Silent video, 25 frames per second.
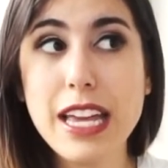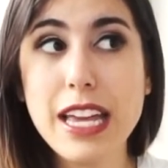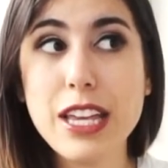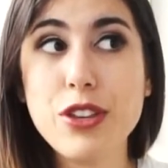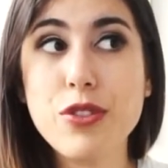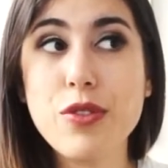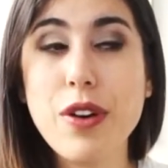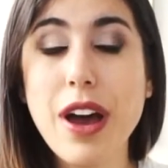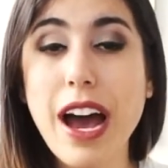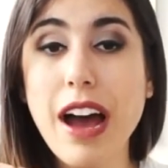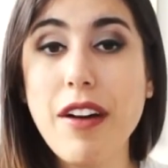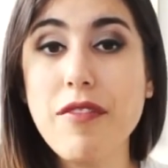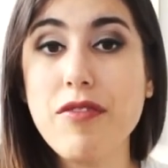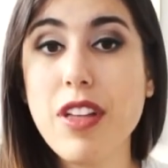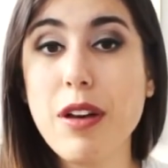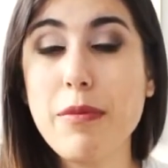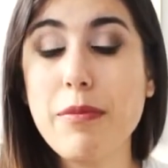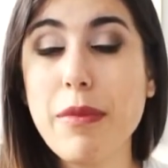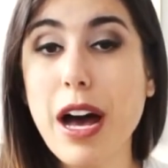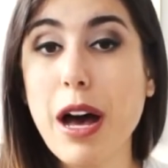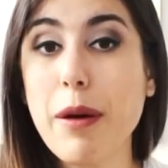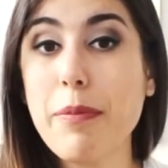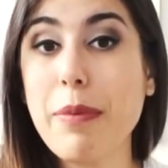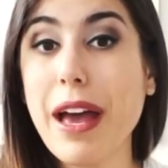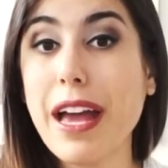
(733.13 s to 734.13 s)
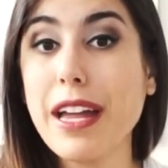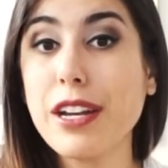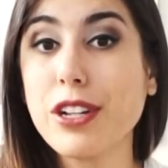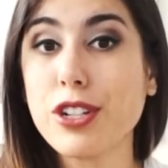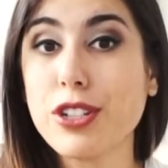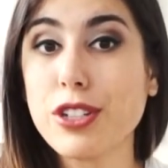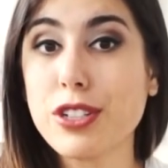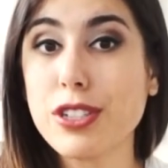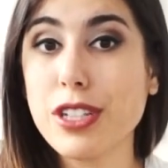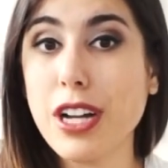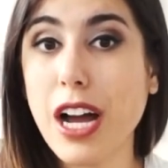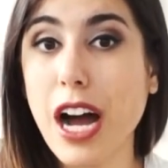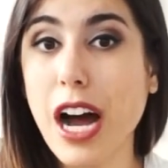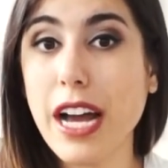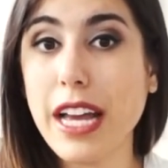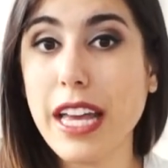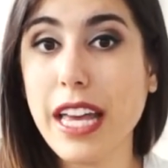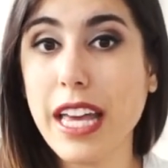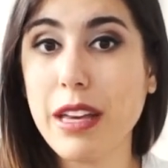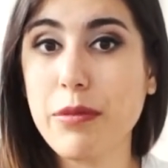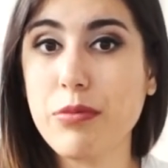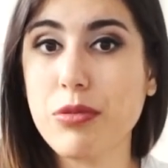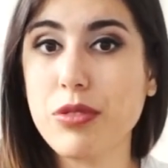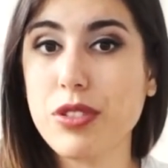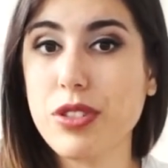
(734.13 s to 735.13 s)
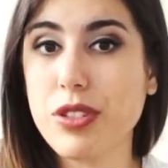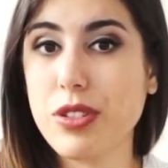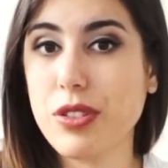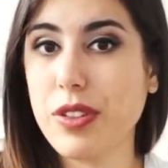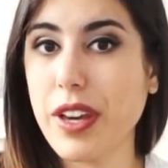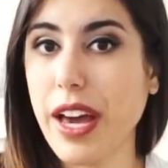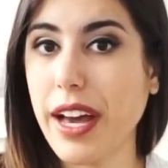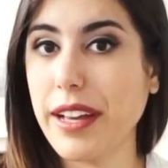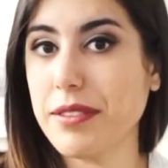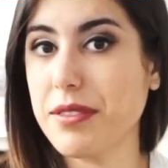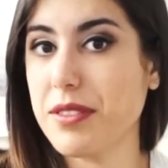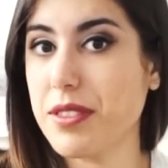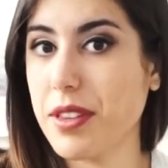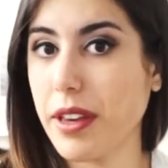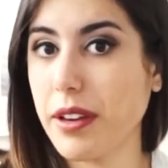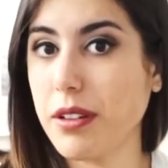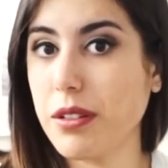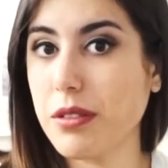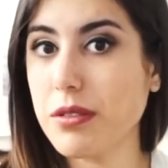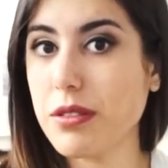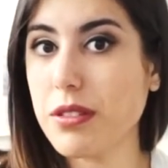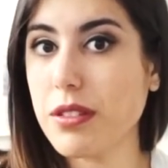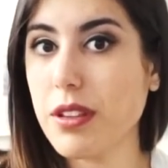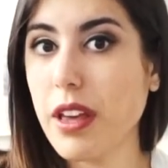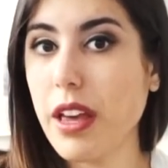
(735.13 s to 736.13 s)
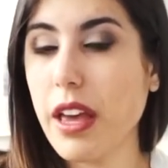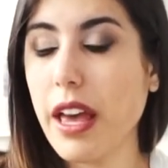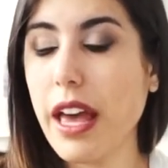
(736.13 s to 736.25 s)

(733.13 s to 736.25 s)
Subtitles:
You have them up and you're not able to get sales,